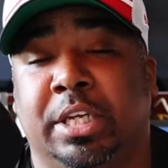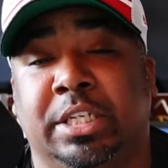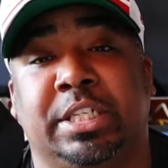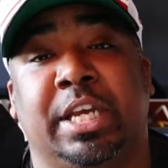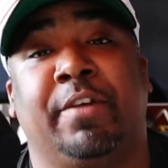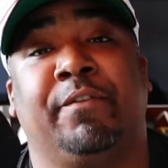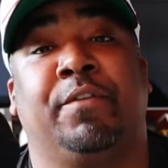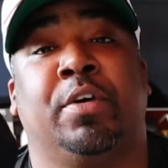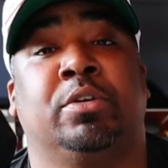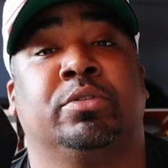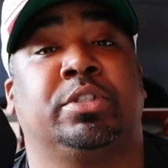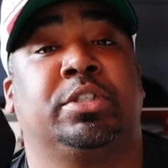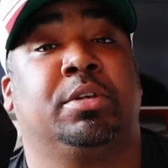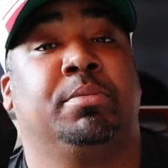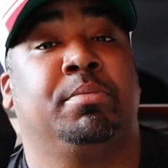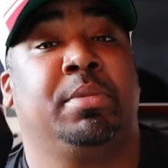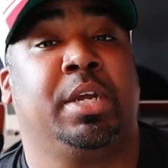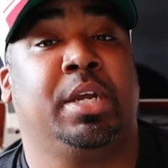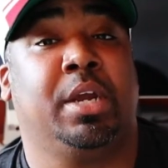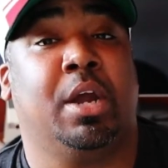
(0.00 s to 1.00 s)
headphones to
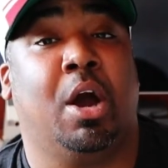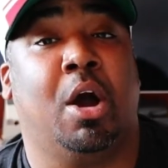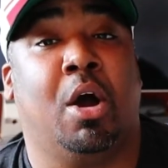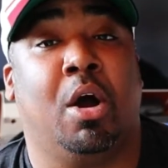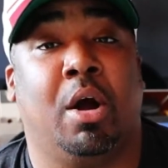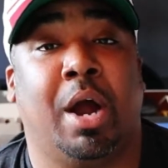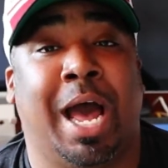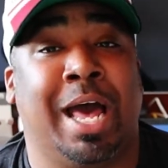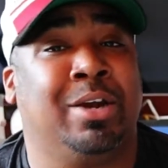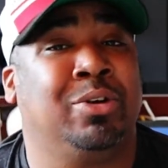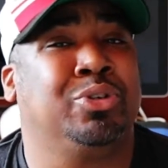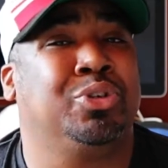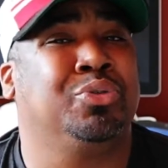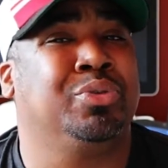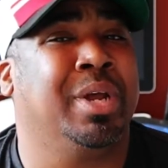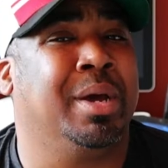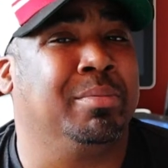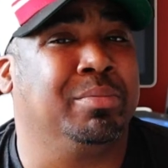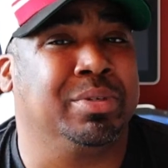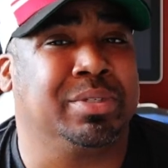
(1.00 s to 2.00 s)
me are, I don't do
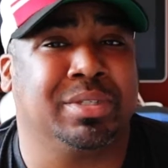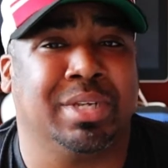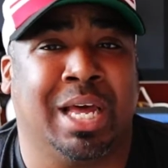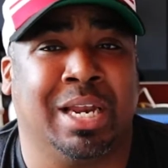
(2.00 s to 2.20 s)
numbers.